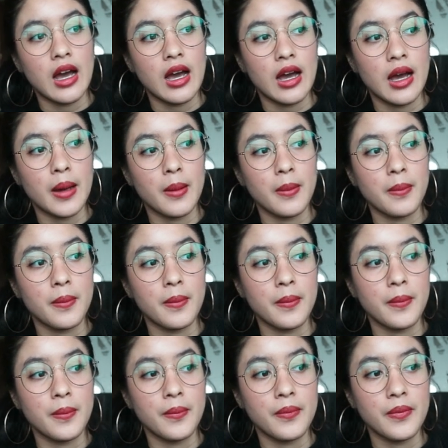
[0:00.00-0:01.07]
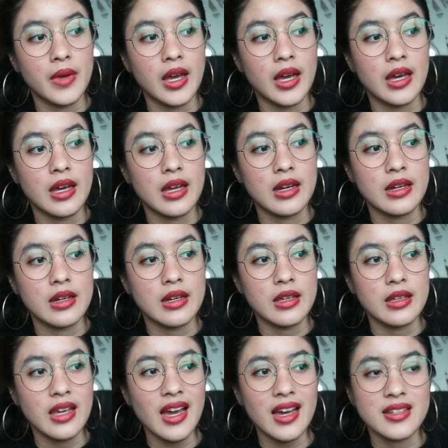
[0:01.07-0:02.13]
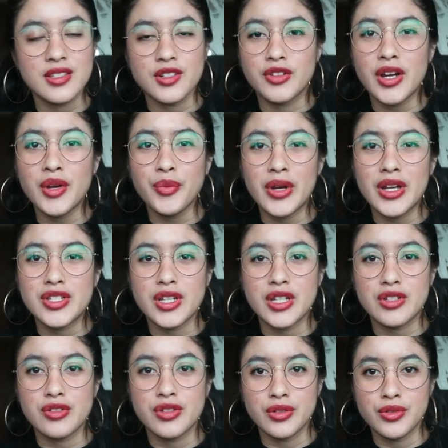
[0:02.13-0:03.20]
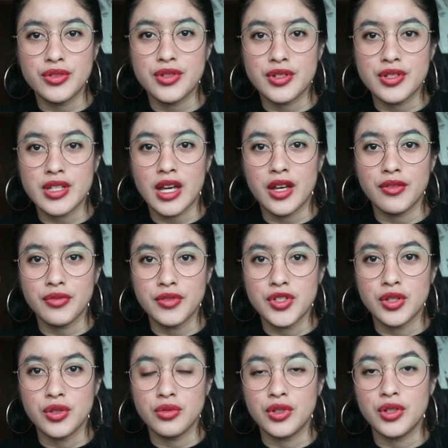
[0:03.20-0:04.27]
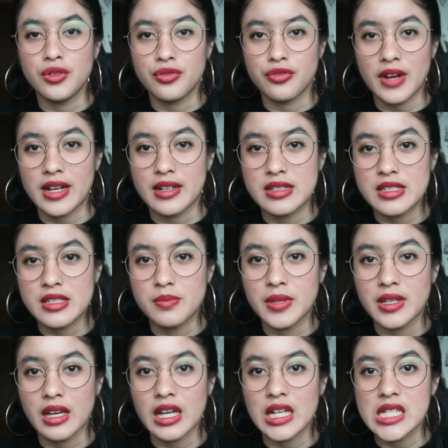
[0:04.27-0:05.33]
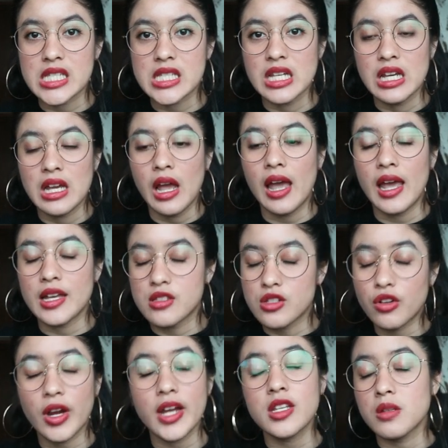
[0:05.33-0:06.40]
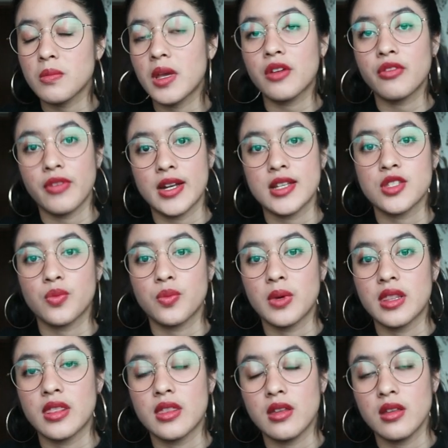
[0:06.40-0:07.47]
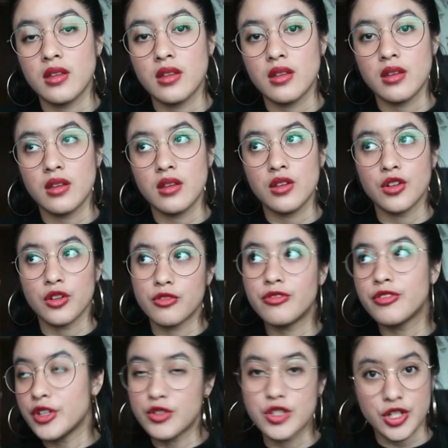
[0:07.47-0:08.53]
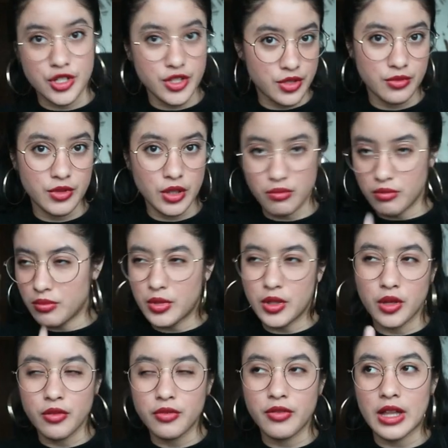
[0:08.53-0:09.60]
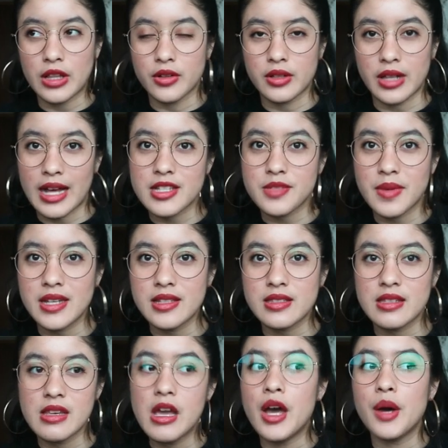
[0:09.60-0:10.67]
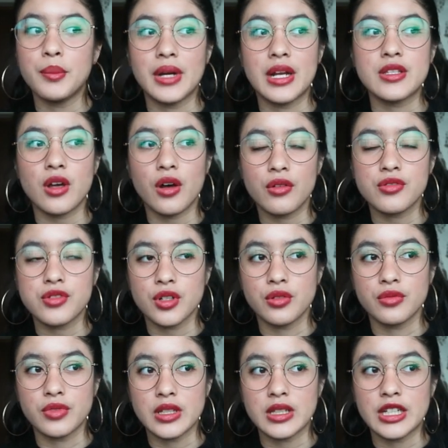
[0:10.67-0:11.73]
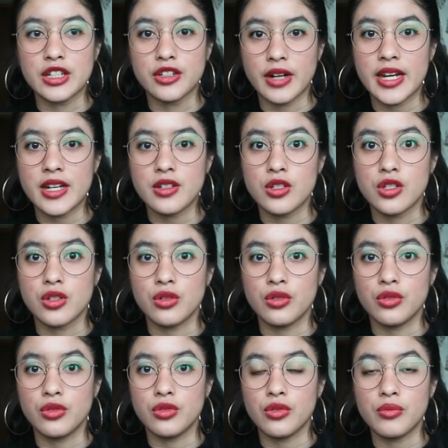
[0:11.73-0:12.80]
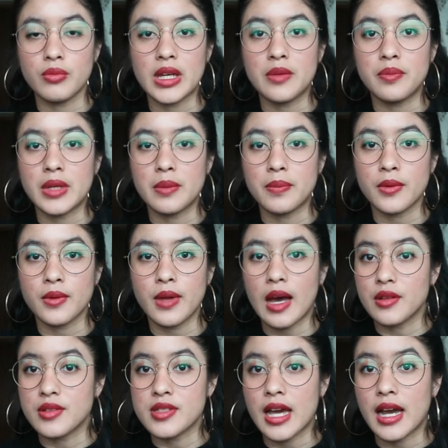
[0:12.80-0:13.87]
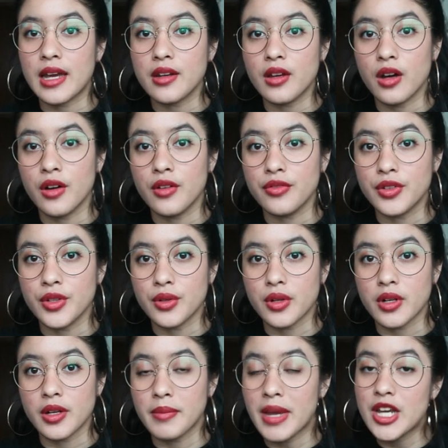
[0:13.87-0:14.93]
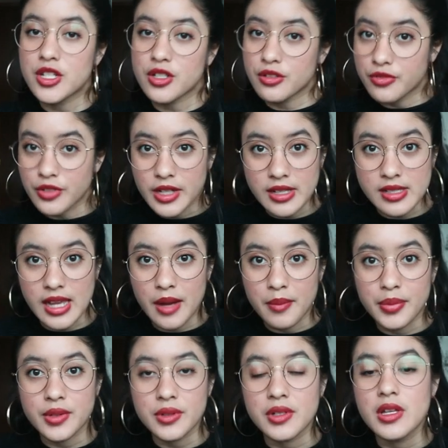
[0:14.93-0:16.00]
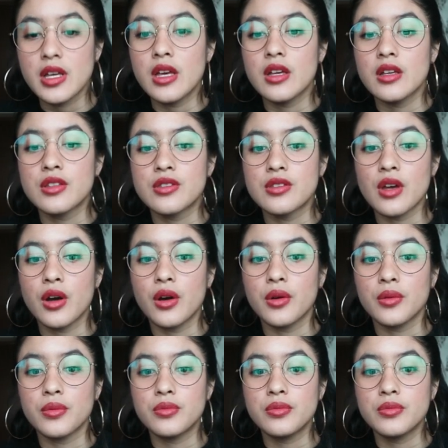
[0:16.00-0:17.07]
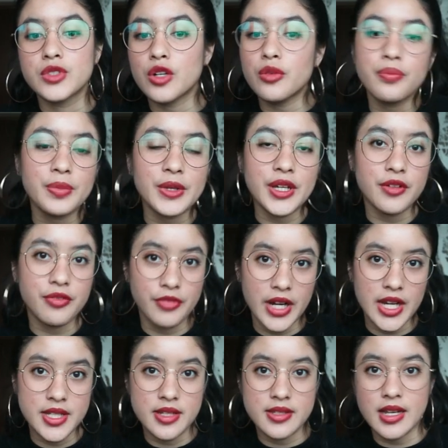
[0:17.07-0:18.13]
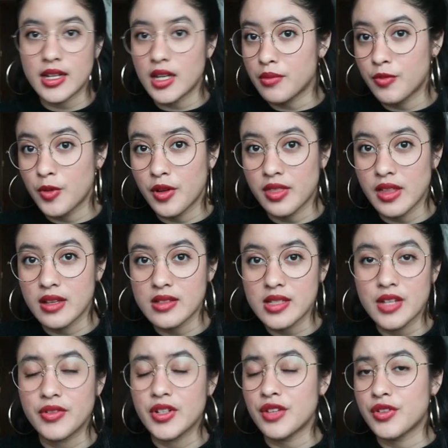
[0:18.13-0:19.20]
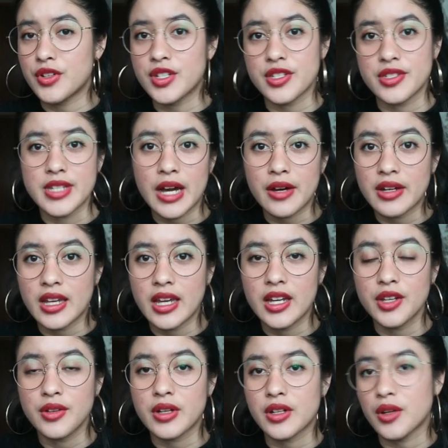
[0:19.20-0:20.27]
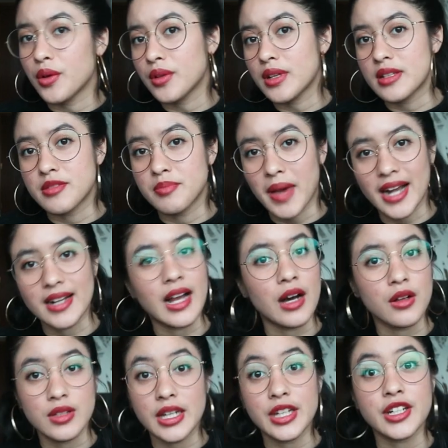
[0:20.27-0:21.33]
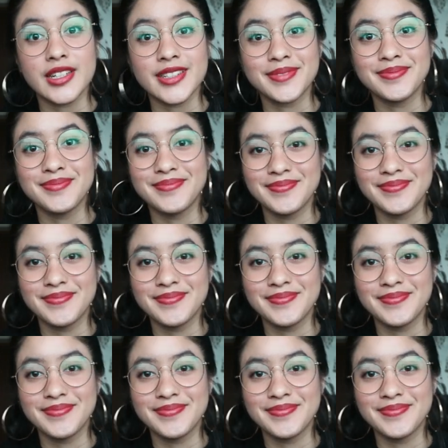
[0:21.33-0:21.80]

And yeah, it's a great way to introduce yourself to new friends, because it's great to make friends with your future, you know, fellow classmates, but it's also really great to meet people outside of your major, for example. So don't be afraid to sign up for things, even if you're just doubting it. You can always back out later.